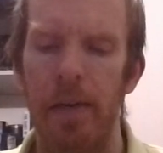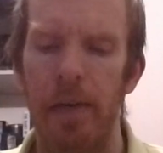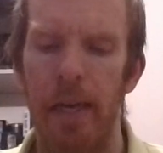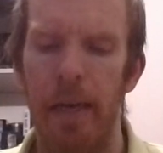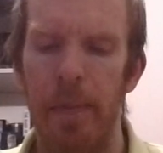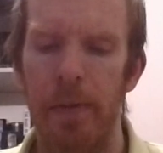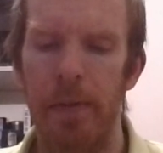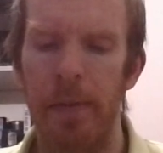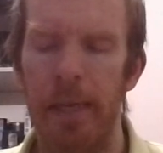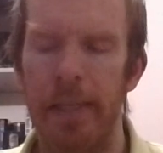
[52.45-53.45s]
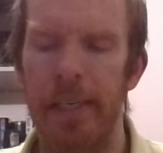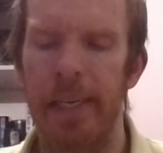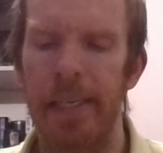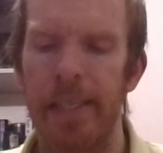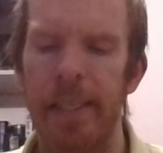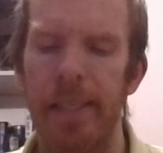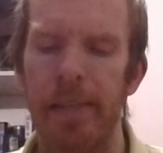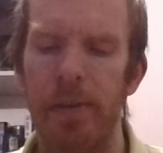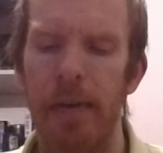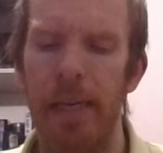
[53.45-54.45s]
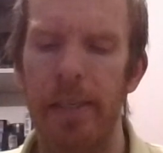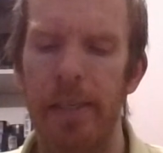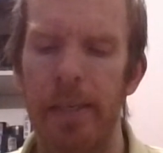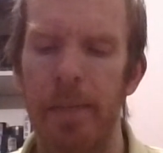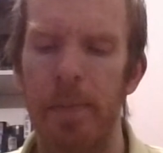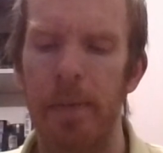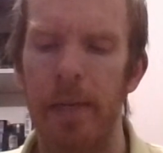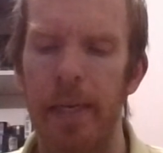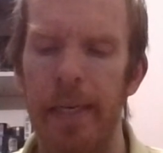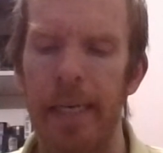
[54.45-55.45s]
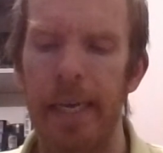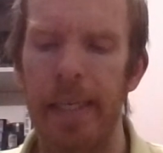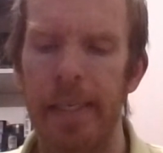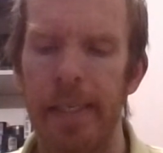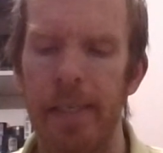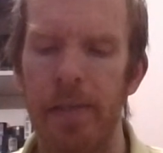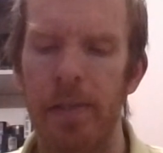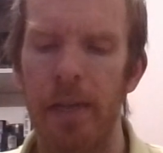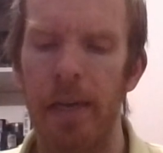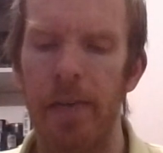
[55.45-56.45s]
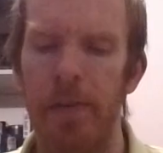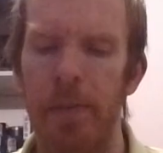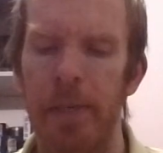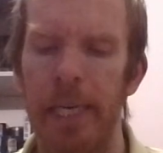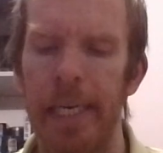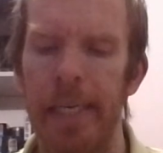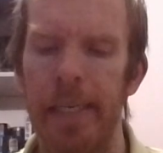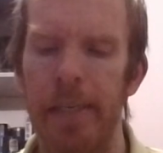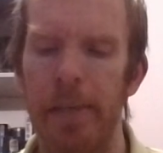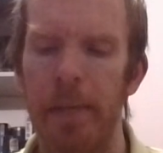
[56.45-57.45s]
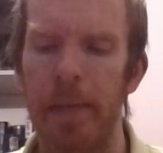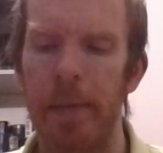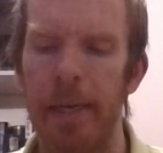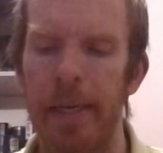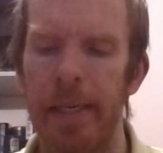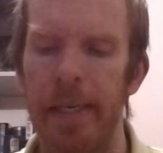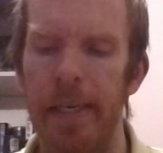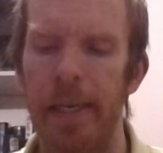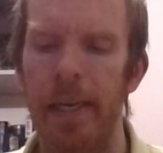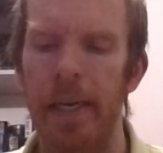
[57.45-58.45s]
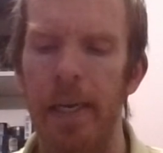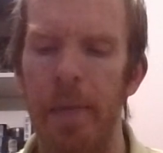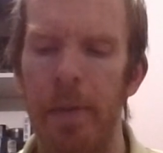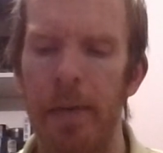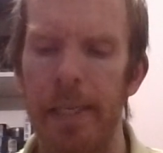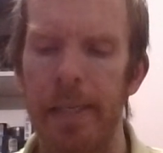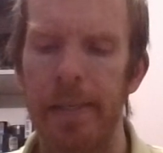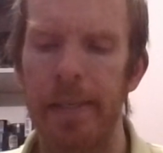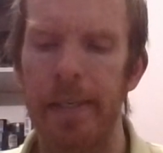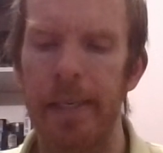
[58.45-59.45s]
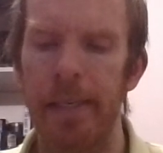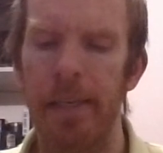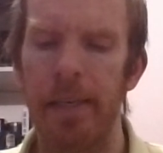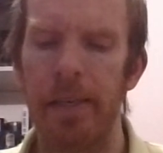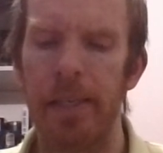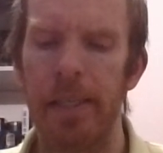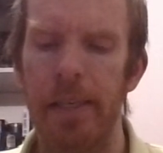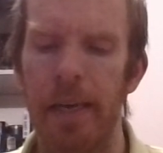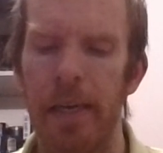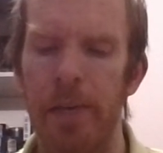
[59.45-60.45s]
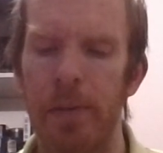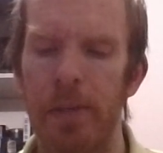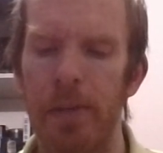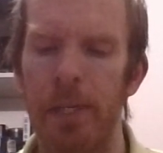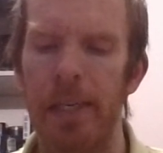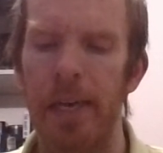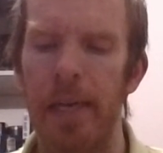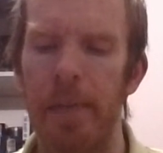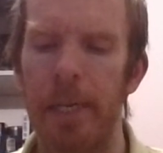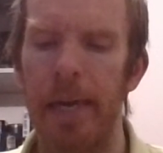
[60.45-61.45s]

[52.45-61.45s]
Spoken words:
The reminder text says rather than cast this card from your hand, you may pay a planes and exile this card with 3 time